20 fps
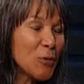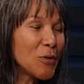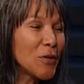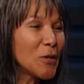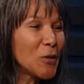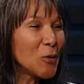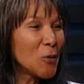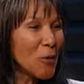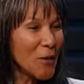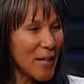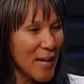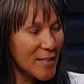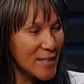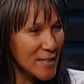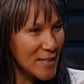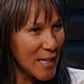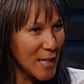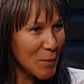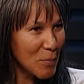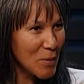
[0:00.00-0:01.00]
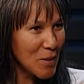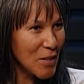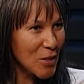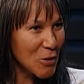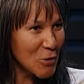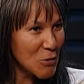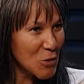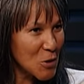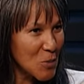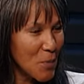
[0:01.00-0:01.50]
And the Lord had to take me to
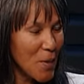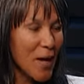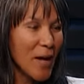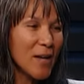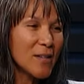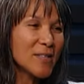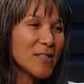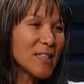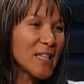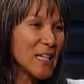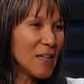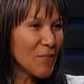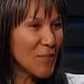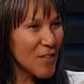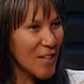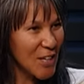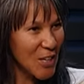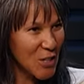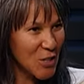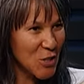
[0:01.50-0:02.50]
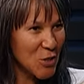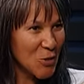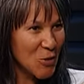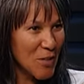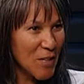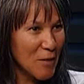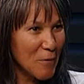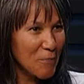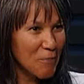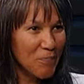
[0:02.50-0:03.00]
Uchee Pines in the
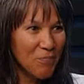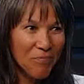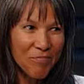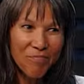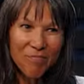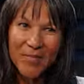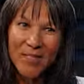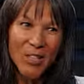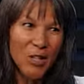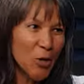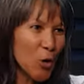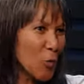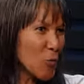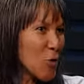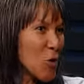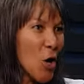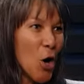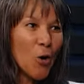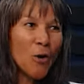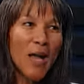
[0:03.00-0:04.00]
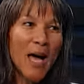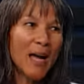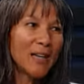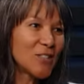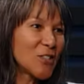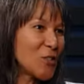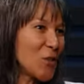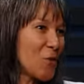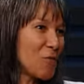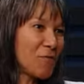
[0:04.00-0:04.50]
country, you know, no
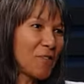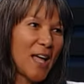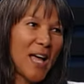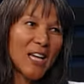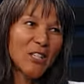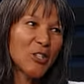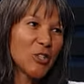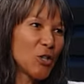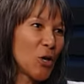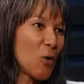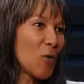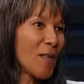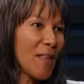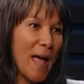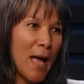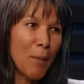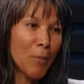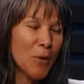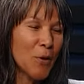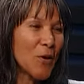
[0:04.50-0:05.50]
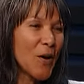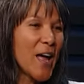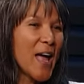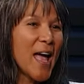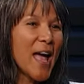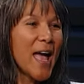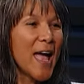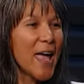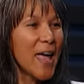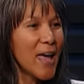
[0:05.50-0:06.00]
lights, no flash, no glamour,
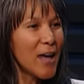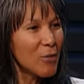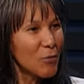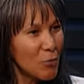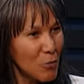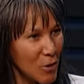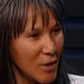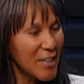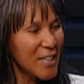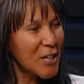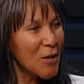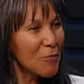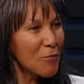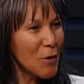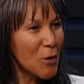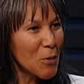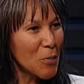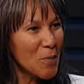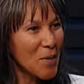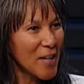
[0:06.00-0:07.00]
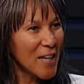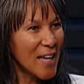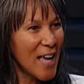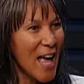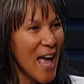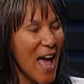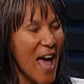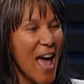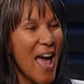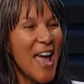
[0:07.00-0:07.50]
and really convert me.
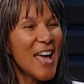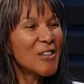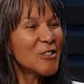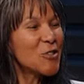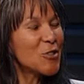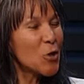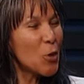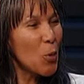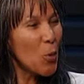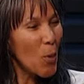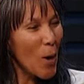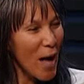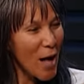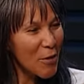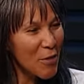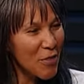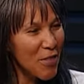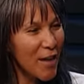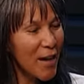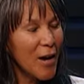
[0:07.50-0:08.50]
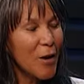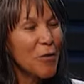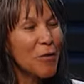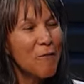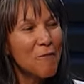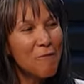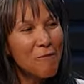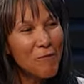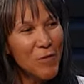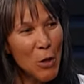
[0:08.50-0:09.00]
And so while there,
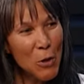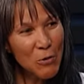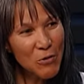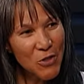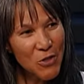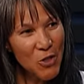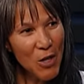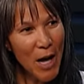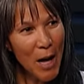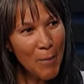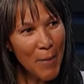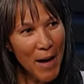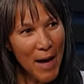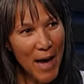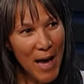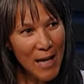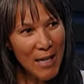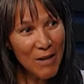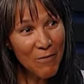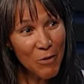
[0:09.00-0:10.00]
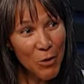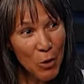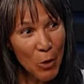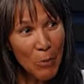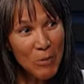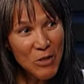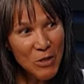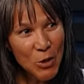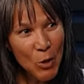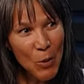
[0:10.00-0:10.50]
the first job I had, even though
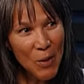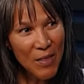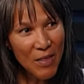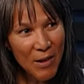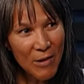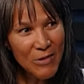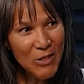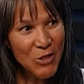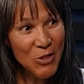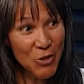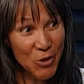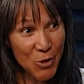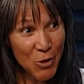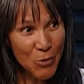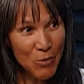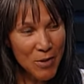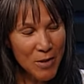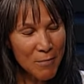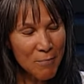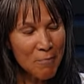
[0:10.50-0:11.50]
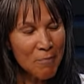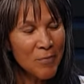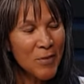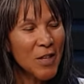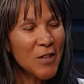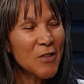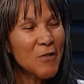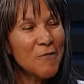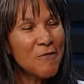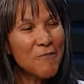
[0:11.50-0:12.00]
I was going there as a student,
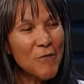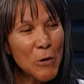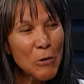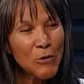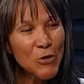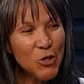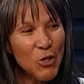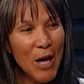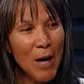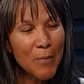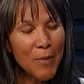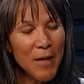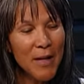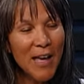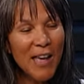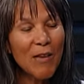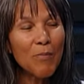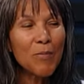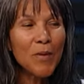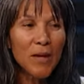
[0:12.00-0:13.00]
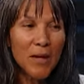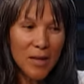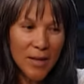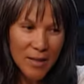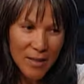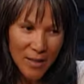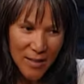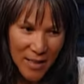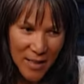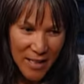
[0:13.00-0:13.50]
the first job they gave me
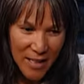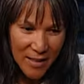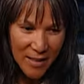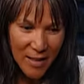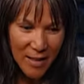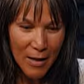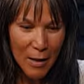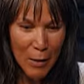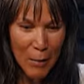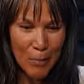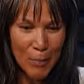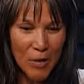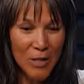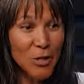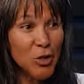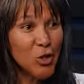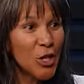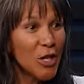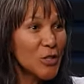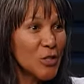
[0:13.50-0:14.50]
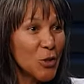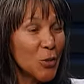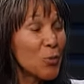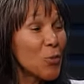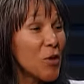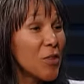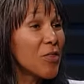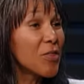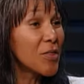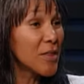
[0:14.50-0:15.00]
in, in um, conjunction
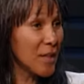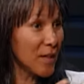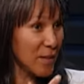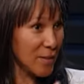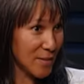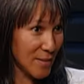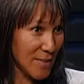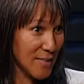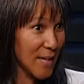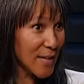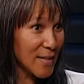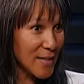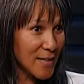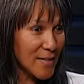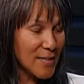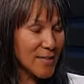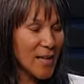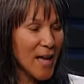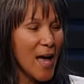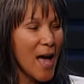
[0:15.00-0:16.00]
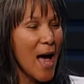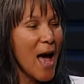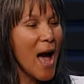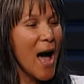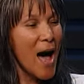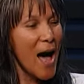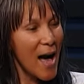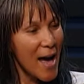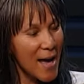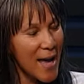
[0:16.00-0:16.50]
with the studies,
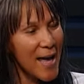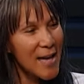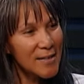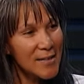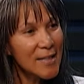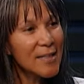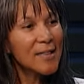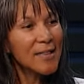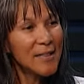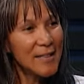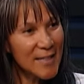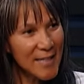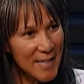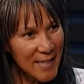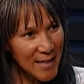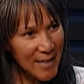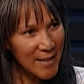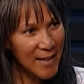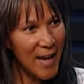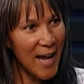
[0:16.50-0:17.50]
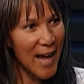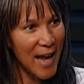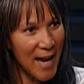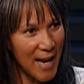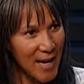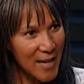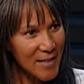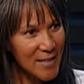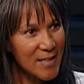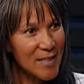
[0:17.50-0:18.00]
I had to clean
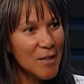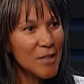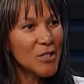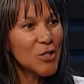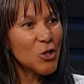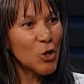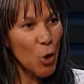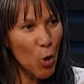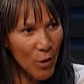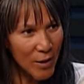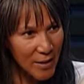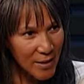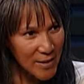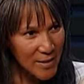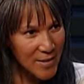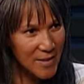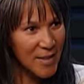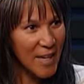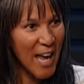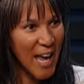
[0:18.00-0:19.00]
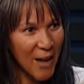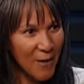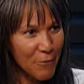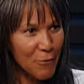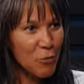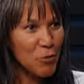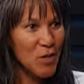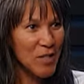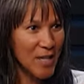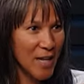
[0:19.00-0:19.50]
eight toilets
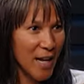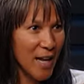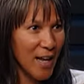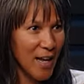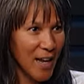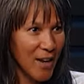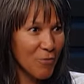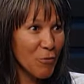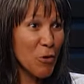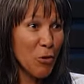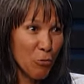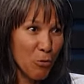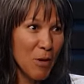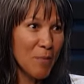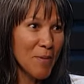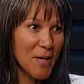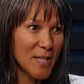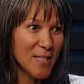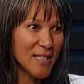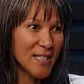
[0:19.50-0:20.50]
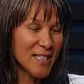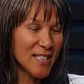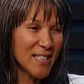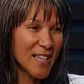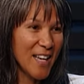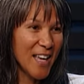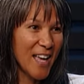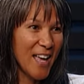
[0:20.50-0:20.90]
every day for three months.